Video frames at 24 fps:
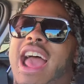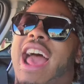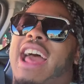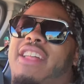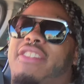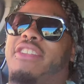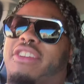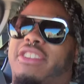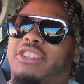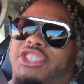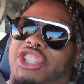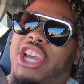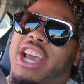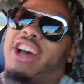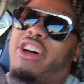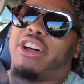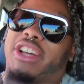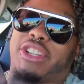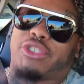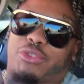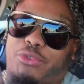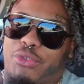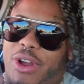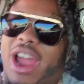And the jail
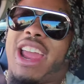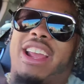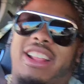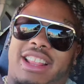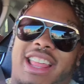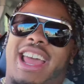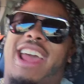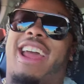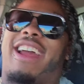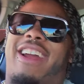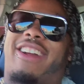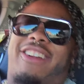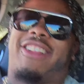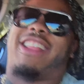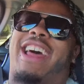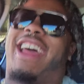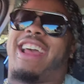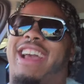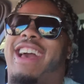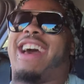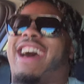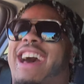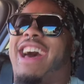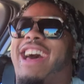is right there.
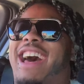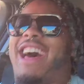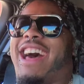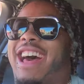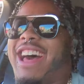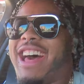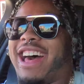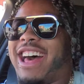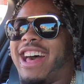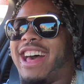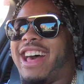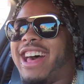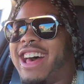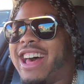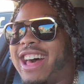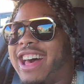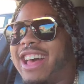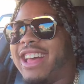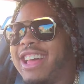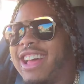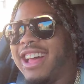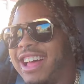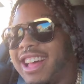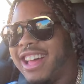Like, I
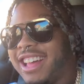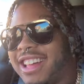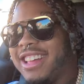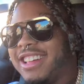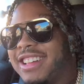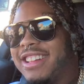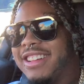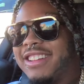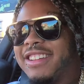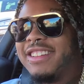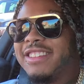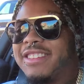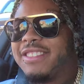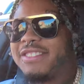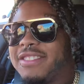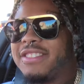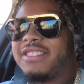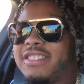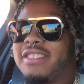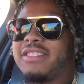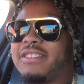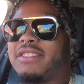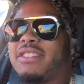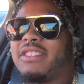go left or right
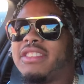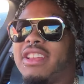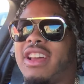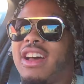on Martin?